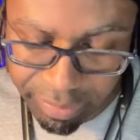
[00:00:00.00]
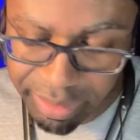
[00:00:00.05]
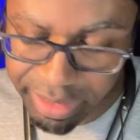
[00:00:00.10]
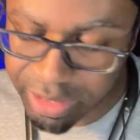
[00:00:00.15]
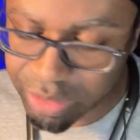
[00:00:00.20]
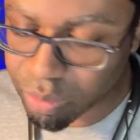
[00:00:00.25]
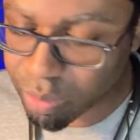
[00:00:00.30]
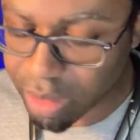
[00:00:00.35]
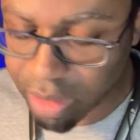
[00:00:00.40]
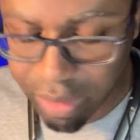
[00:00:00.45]
but
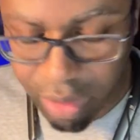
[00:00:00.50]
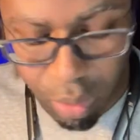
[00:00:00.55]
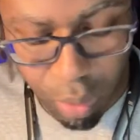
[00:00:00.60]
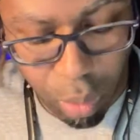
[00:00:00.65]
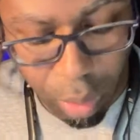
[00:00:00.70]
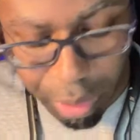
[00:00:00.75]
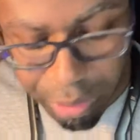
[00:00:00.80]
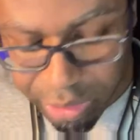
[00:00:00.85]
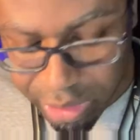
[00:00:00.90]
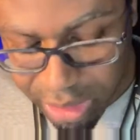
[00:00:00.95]
it's one of the
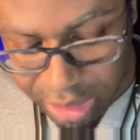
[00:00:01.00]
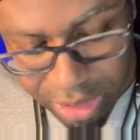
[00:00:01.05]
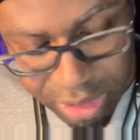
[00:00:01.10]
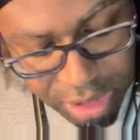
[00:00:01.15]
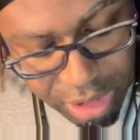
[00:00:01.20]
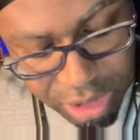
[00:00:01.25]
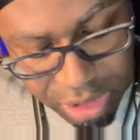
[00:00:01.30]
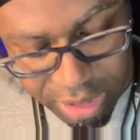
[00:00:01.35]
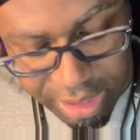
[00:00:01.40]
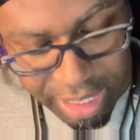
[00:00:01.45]
worst
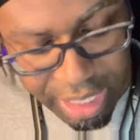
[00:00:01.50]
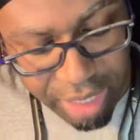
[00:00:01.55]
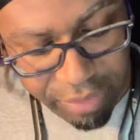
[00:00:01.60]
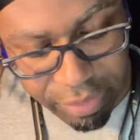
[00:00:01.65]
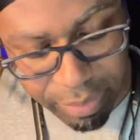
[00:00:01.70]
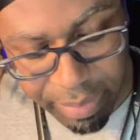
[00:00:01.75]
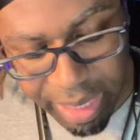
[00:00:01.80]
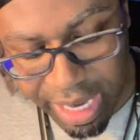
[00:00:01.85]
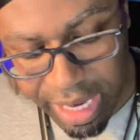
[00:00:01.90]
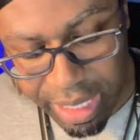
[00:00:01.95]
decisions I
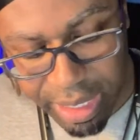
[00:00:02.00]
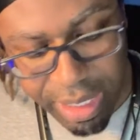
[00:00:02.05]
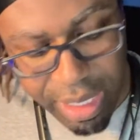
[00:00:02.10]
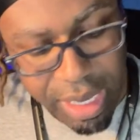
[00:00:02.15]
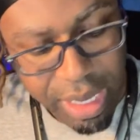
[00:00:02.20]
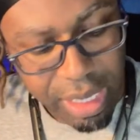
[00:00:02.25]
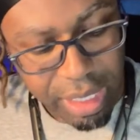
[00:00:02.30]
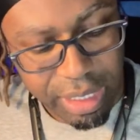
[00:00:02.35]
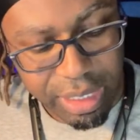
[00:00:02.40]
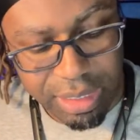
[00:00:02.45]
ever made
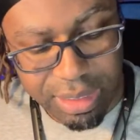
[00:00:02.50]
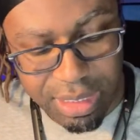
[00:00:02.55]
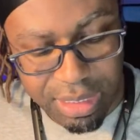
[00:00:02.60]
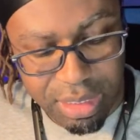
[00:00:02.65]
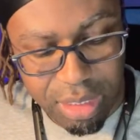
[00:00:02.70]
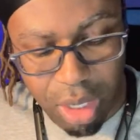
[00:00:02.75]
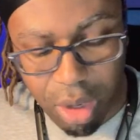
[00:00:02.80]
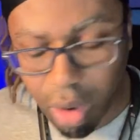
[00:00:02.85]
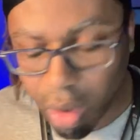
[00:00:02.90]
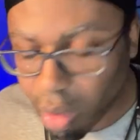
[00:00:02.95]
because
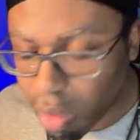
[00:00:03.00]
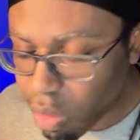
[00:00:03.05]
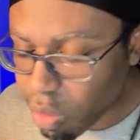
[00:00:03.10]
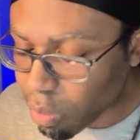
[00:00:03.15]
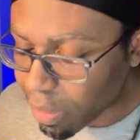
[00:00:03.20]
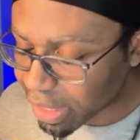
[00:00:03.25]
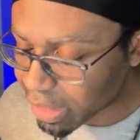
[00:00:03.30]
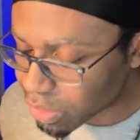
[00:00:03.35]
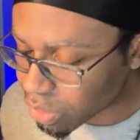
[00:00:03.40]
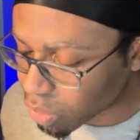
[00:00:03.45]
it's always